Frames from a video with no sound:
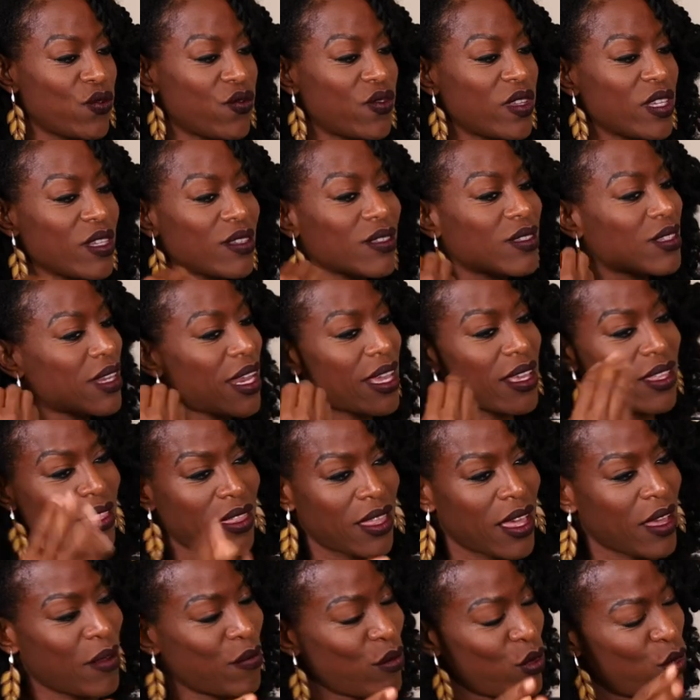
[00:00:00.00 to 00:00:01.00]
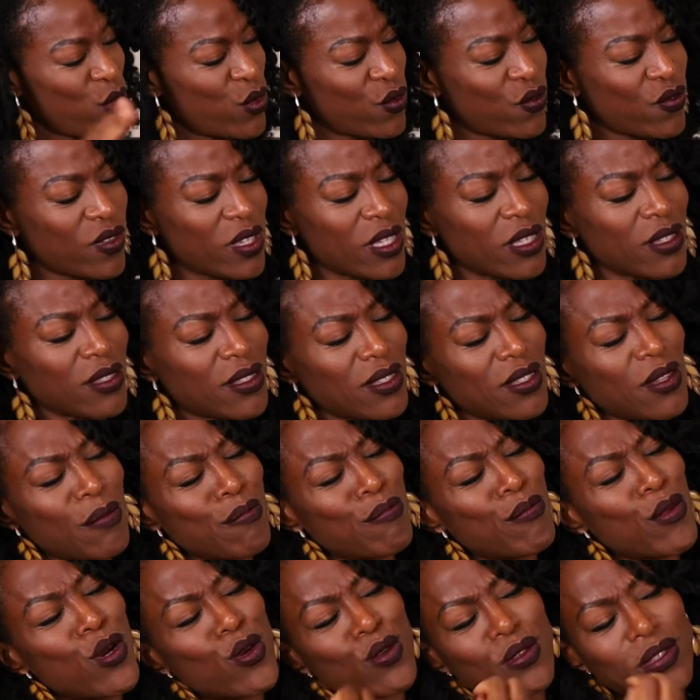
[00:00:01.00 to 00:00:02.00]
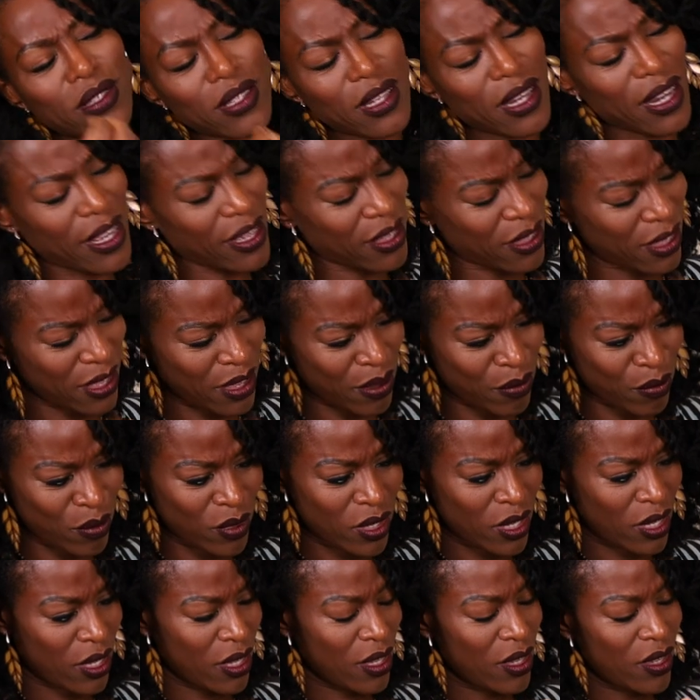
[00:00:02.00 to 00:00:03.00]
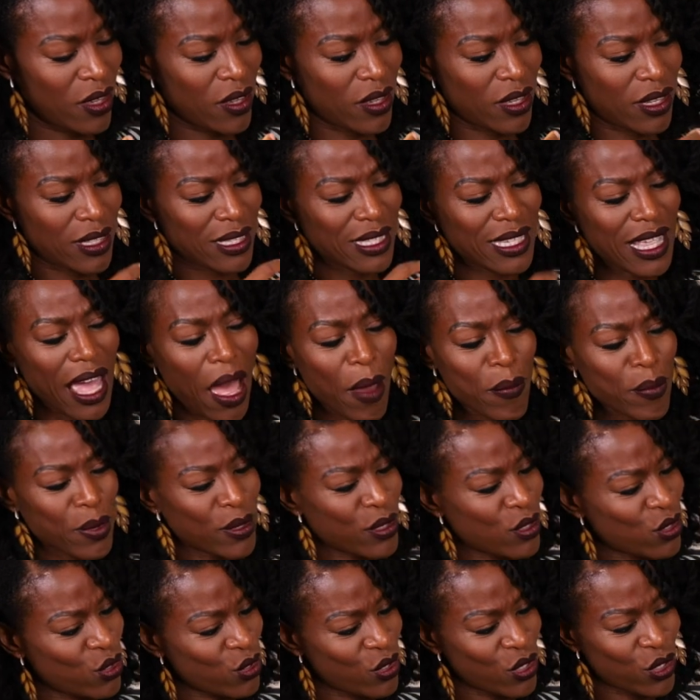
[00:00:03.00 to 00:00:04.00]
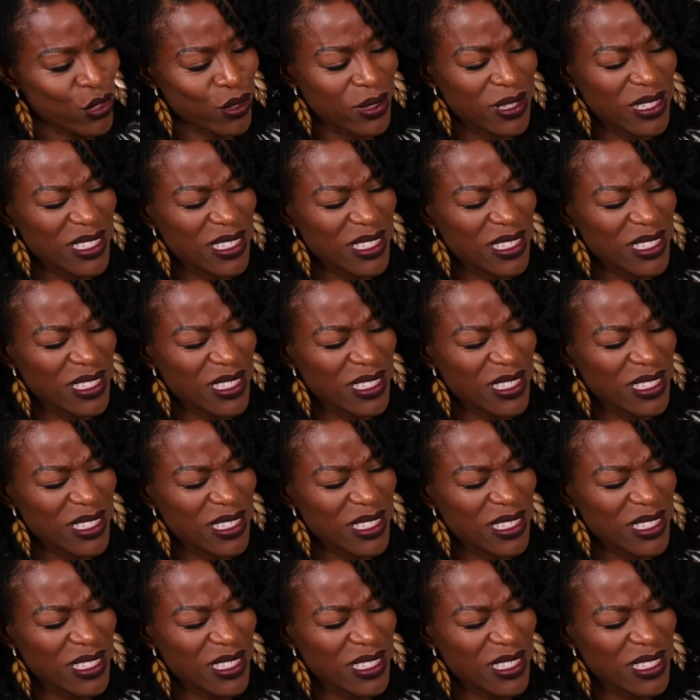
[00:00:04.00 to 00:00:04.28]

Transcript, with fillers: feels like them, who feels the most like them. Tap into your